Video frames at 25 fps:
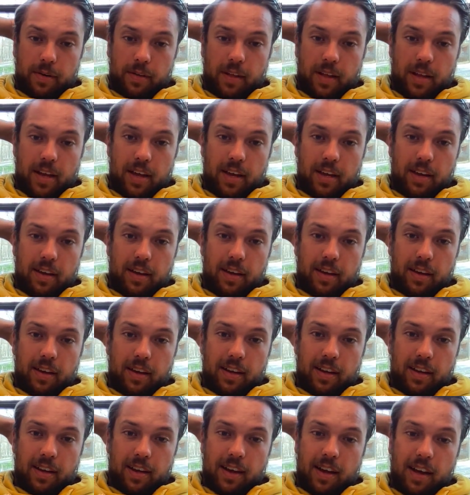Like,
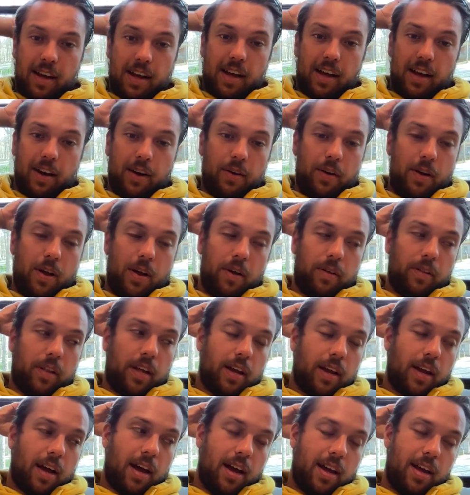I, I don't know.
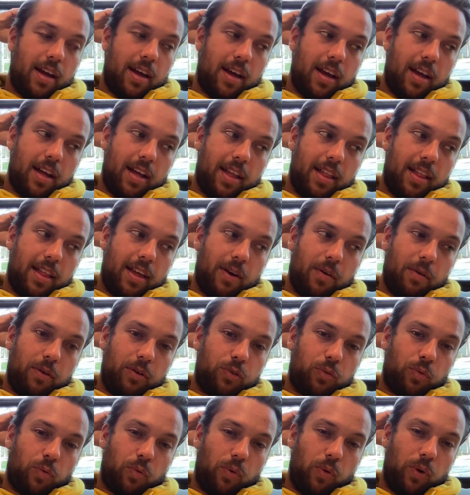Like I, I that
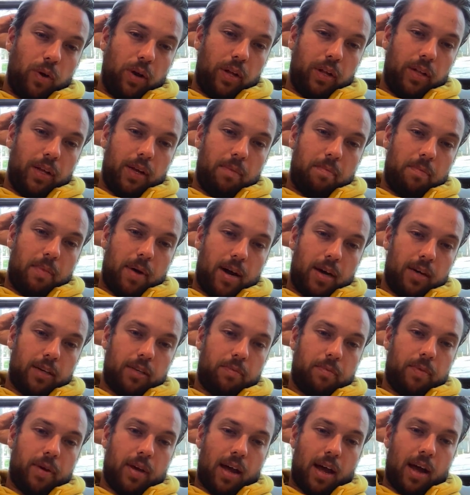always really bugged
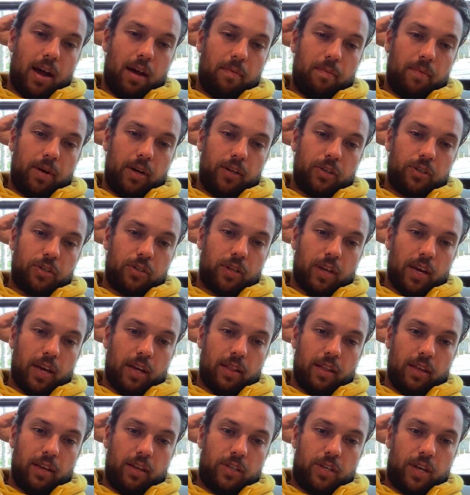me how much
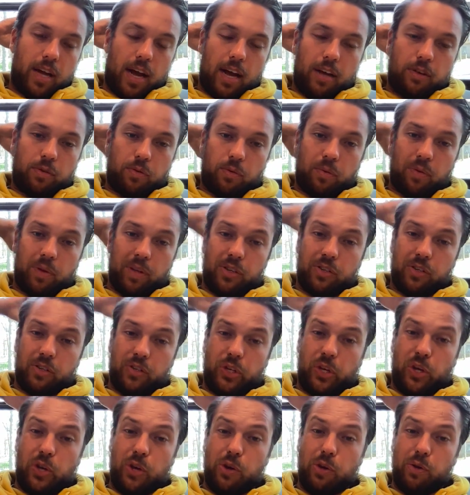like these guys were really
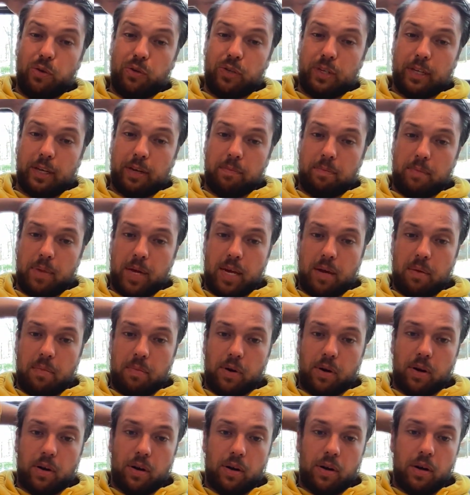just using
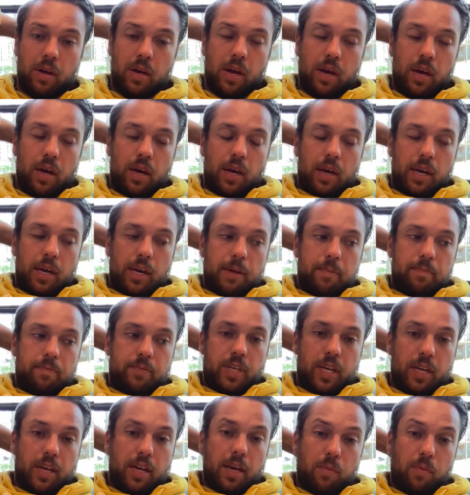Bieber
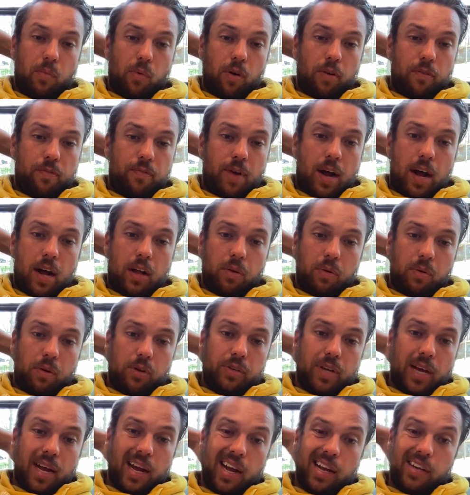to more
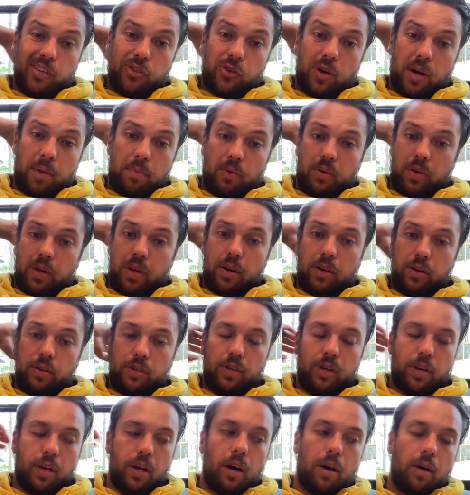followers. I got in trouble years
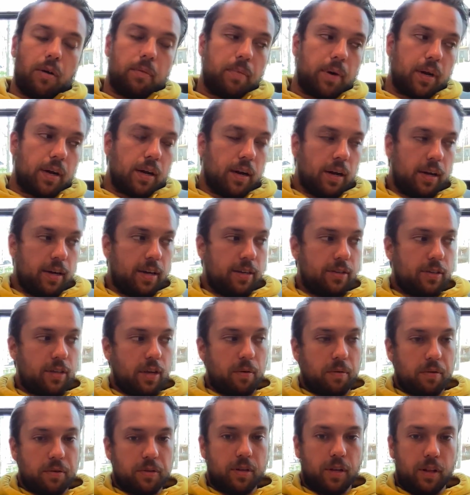ago because
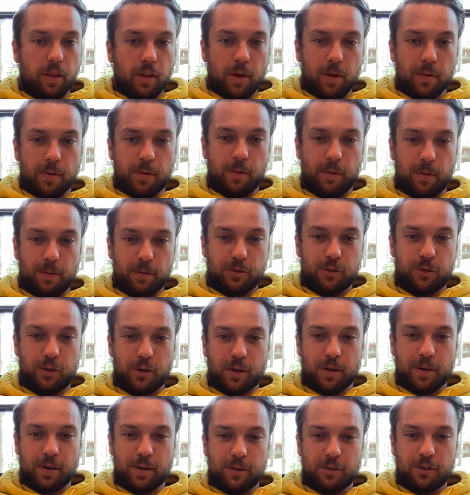there was a local
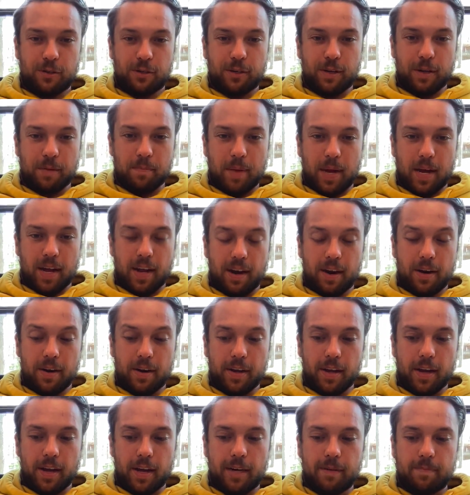church in my
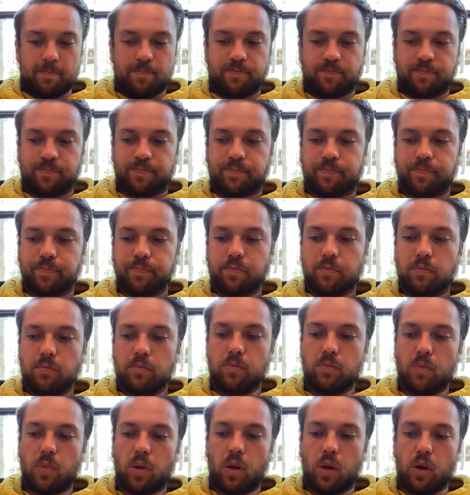area
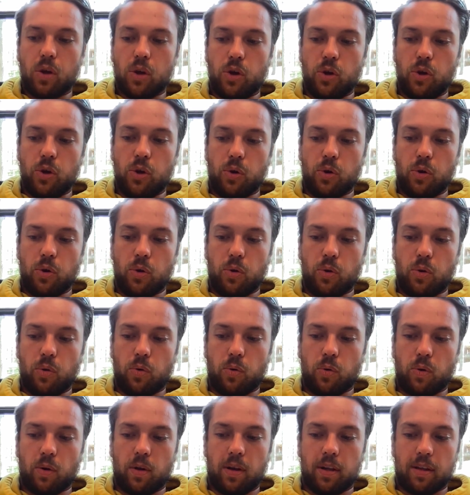
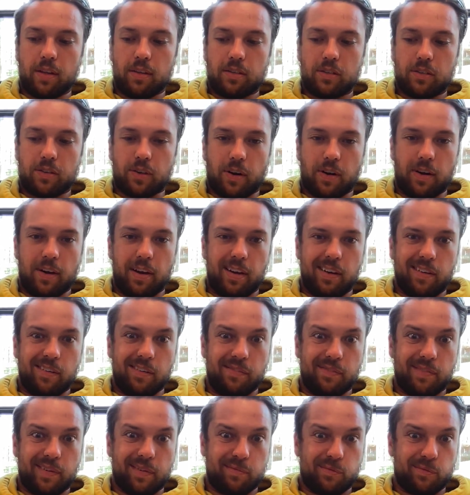who sorry, I don't know
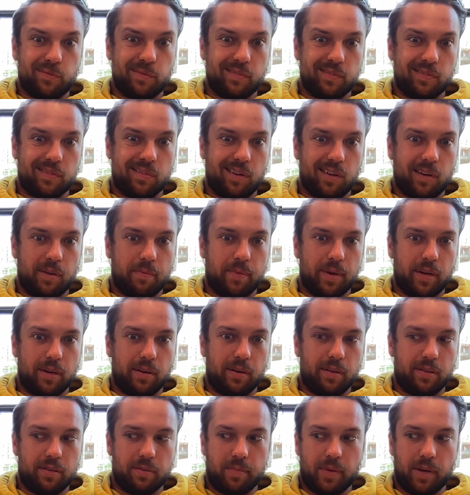if I'm supposed to talk about
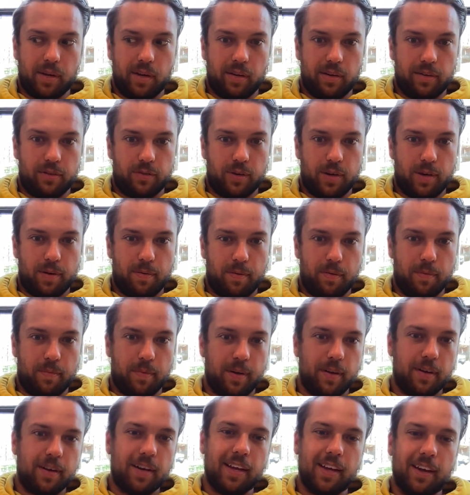this. I might get in trouble,
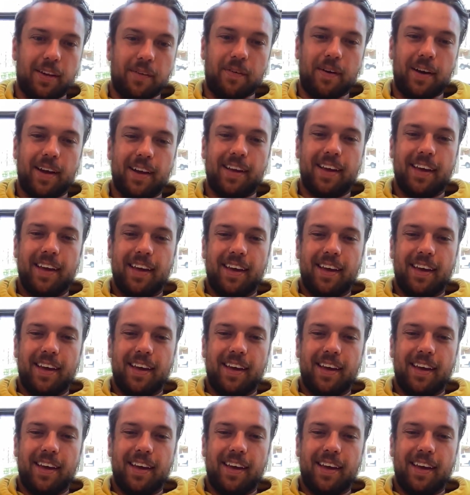but anyway.